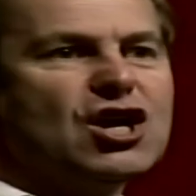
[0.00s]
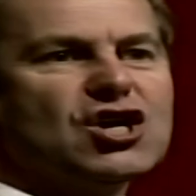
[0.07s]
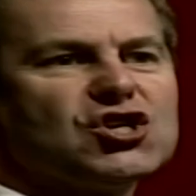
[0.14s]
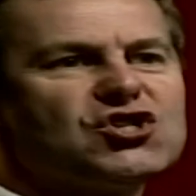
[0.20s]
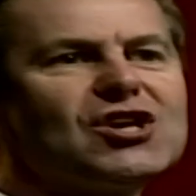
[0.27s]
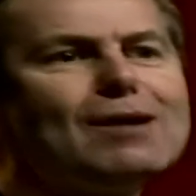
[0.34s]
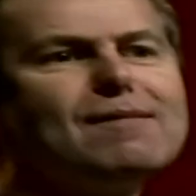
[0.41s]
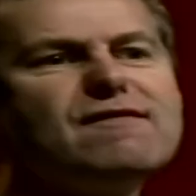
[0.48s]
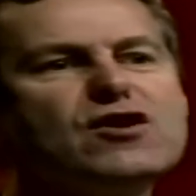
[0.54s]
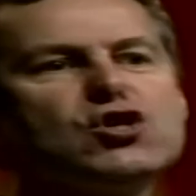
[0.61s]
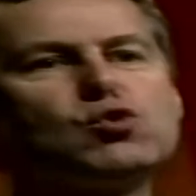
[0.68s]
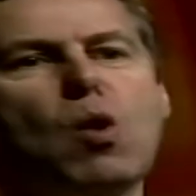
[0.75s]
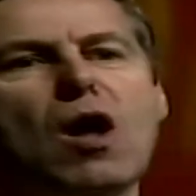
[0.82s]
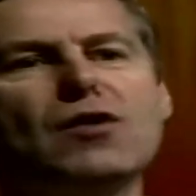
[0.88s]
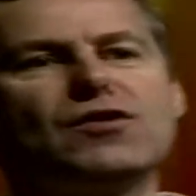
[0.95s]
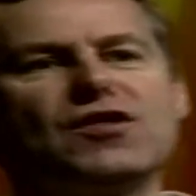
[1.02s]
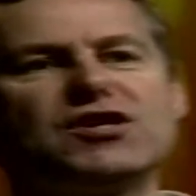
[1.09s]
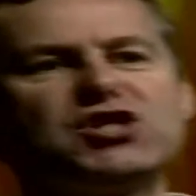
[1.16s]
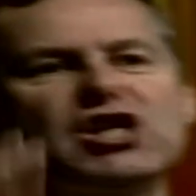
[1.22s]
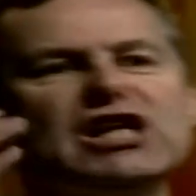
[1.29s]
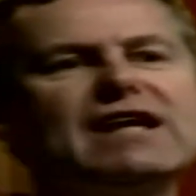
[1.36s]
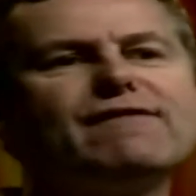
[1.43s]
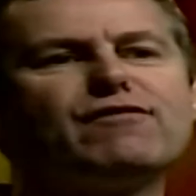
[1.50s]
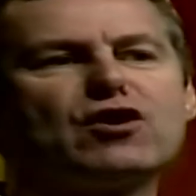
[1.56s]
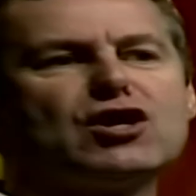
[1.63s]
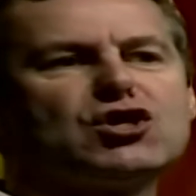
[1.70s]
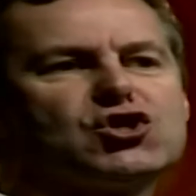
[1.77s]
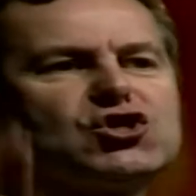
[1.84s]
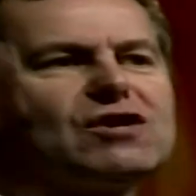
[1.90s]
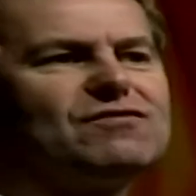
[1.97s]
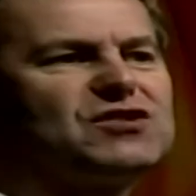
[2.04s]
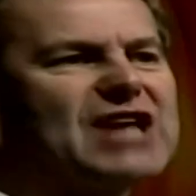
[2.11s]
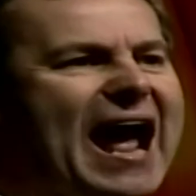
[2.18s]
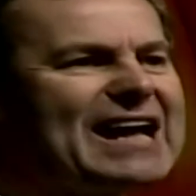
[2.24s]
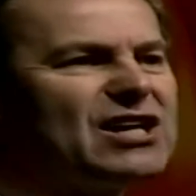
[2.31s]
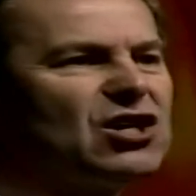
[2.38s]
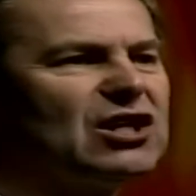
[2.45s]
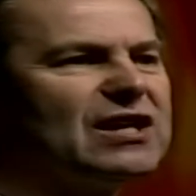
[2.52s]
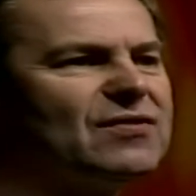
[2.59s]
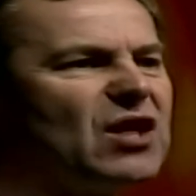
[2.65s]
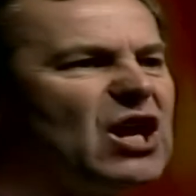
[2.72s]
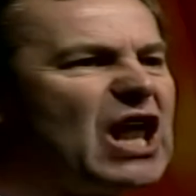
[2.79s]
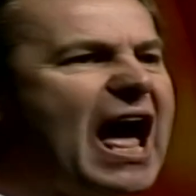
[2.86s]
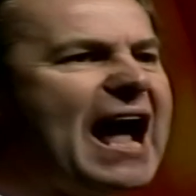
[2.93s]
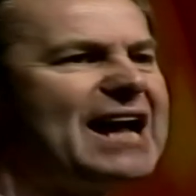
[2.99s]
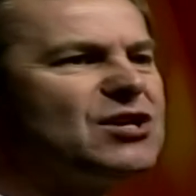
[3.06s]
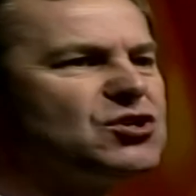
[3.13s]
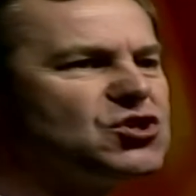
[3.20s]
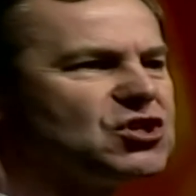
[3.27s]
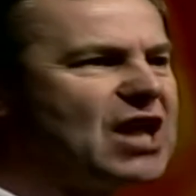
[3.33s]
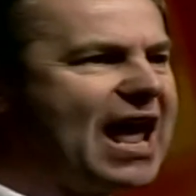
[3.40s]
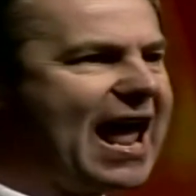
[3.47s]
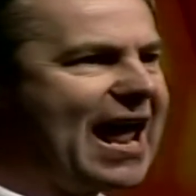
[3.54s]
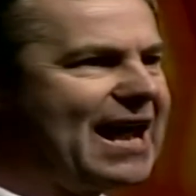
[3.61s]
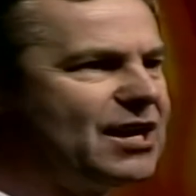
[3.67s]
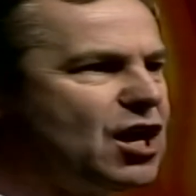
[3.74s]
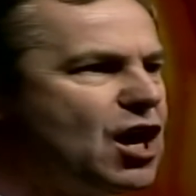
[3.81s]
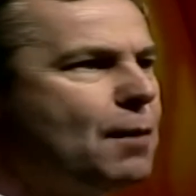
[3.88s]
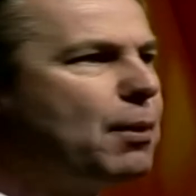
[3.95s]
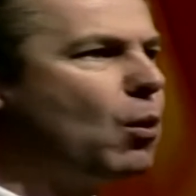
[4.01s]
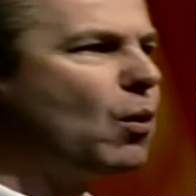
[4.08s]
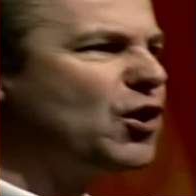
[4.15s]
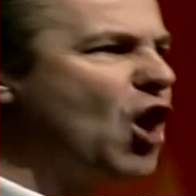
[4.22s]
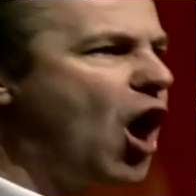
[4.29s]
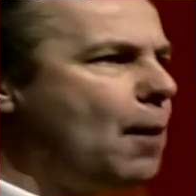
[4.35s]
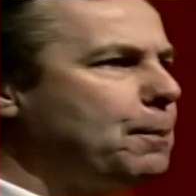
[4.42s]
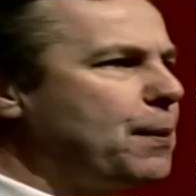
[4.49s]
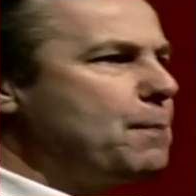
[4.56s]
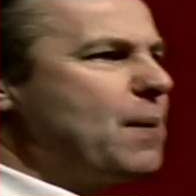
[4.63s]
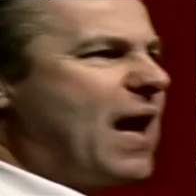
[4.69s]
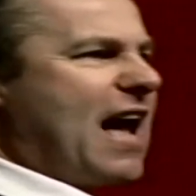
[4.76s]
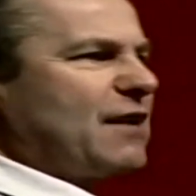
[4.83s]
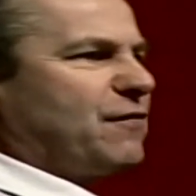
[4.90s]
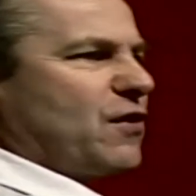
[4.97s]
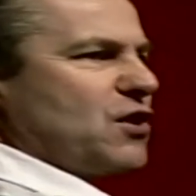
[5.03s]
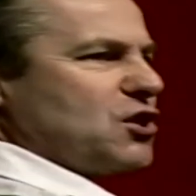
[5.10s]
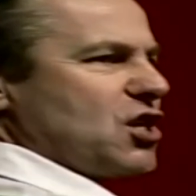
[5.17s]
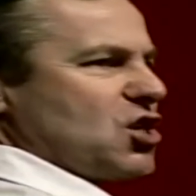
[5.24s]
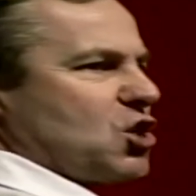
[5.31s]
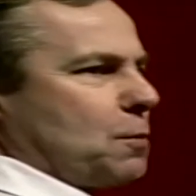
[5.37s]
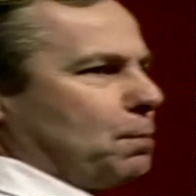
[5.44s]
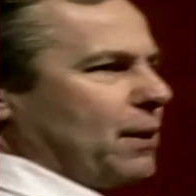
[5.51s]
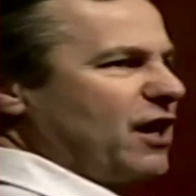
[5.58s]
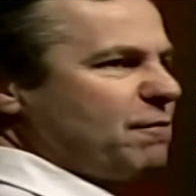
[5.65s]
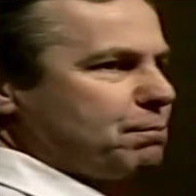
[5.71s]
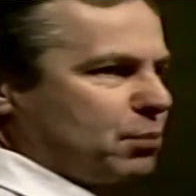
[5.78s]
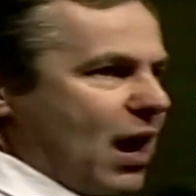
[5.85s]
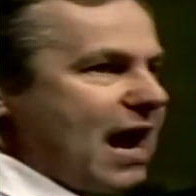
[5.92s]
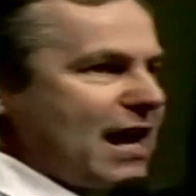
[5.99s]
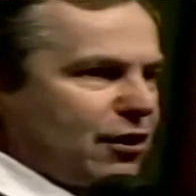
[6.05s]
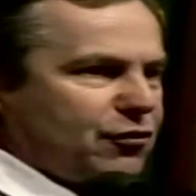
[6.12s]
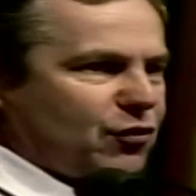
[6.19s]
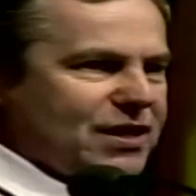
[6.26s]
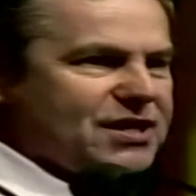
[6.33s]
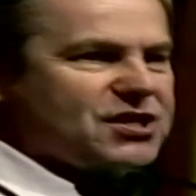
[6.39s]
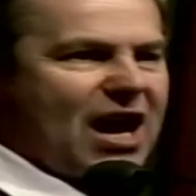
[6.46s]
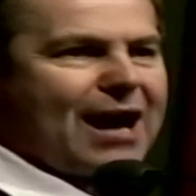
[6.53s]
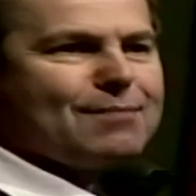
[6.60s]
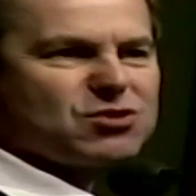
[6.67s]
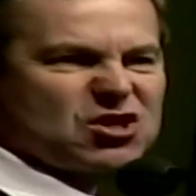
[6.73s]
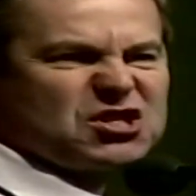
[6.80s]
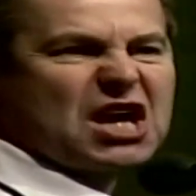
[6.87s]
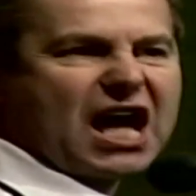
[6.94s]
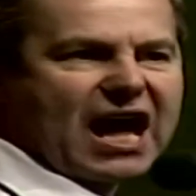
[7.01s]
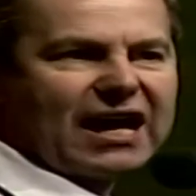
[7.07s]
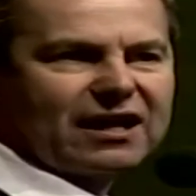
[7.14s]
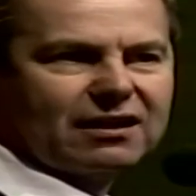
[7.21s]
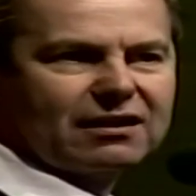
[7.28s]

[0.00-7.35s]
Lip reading: Some of us want the deliverance of Daniel in the lion's den, but we're not prepared for the discipline of praying three times a day.